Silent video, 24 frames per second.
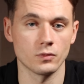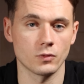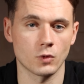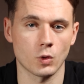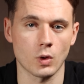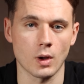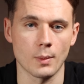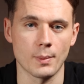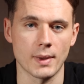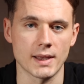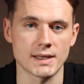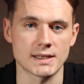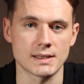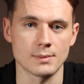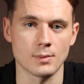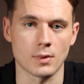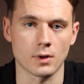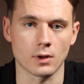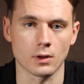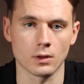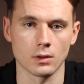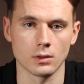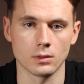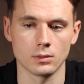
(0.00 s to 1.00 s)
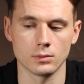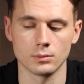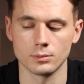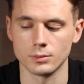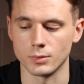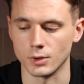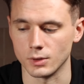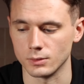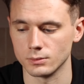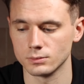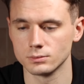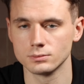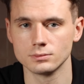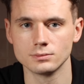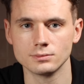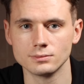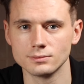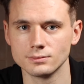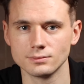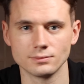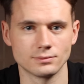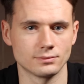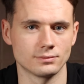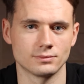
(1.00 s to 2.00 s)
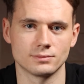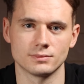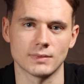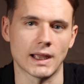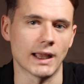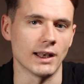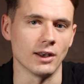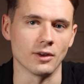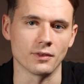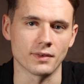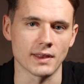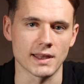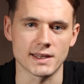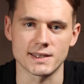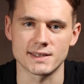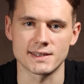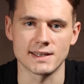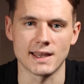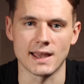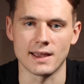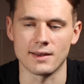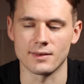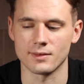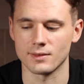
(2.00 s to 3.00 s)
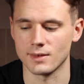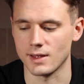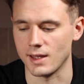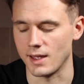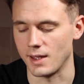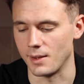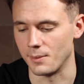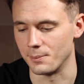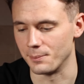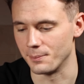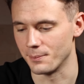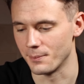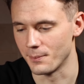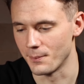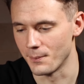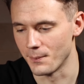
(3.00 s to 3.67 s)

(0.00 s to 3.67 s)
Quite a basic model, but I love that set. And